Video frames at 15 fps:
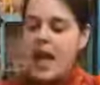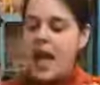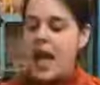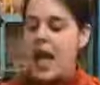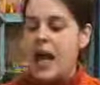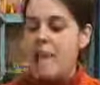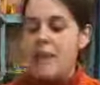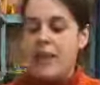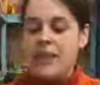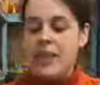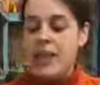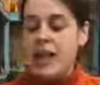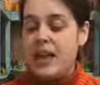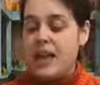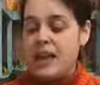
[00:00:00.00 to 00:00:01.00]
And
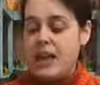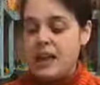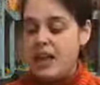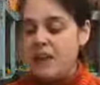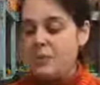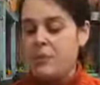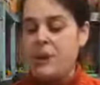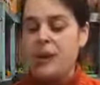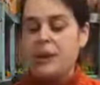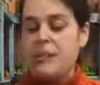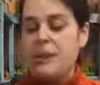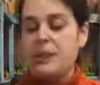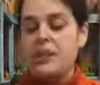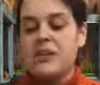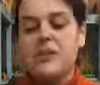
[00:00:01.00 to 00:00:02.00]
then what I did
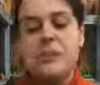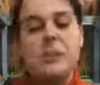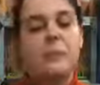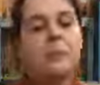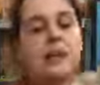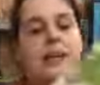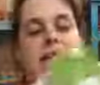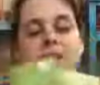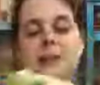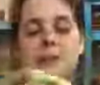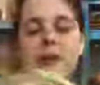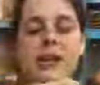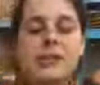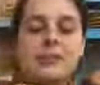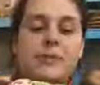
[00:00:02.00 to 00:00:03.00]
bring down from the capris.
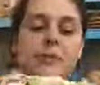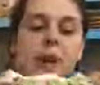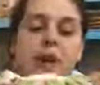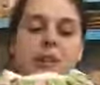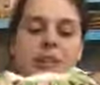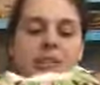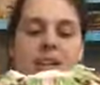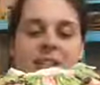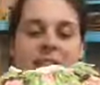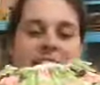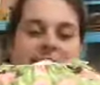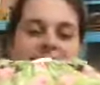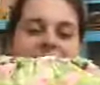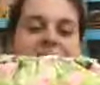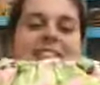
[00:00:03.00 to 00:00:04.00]
The capris we've got,
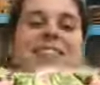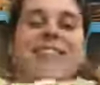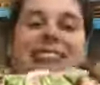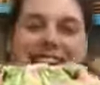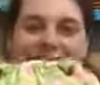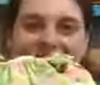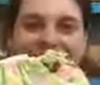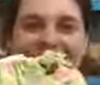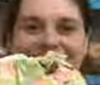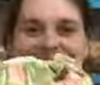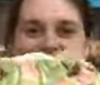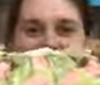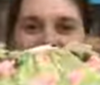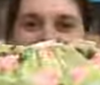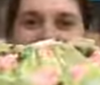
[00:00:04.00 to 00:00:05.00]
I love these
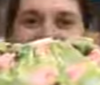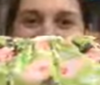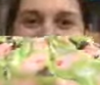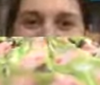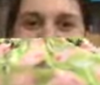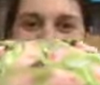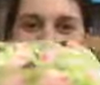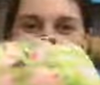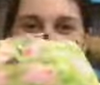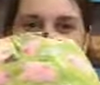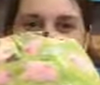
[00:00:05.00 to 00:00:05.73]
piggy wiggies.